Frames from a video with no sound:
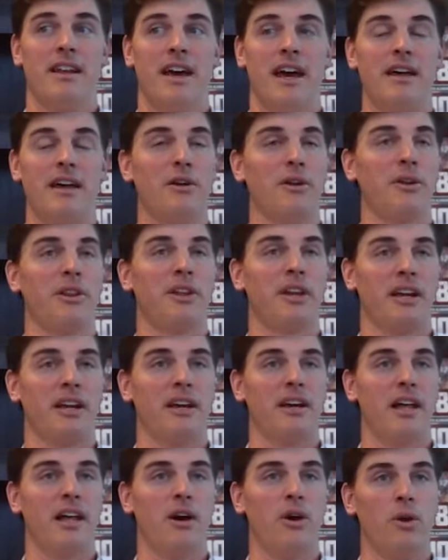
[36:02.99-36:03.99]
I don't
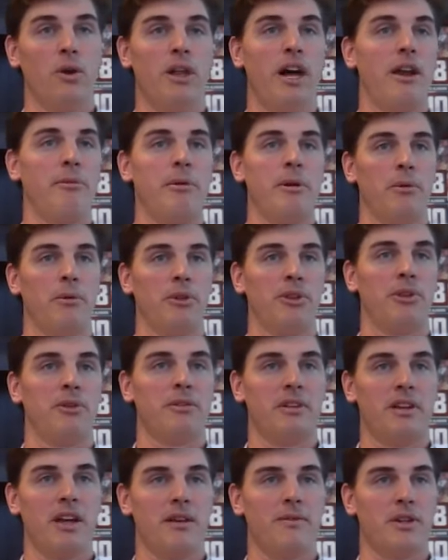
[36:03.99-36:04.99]
think a whole lot of people
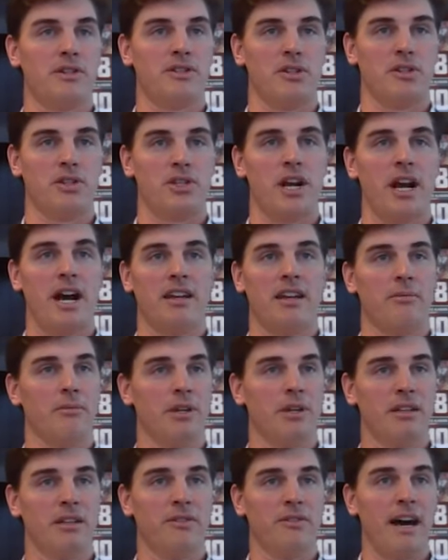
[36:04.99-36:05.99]
gave us a shot to
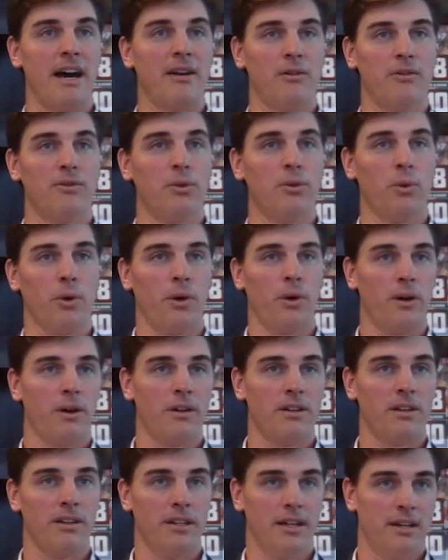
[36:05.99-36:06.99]
be in the Final Four.
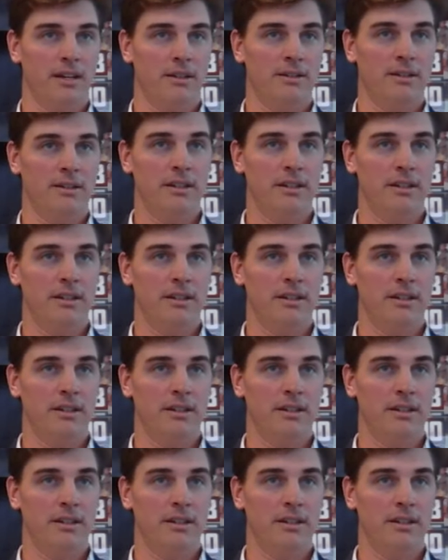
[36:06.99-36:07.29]
You know.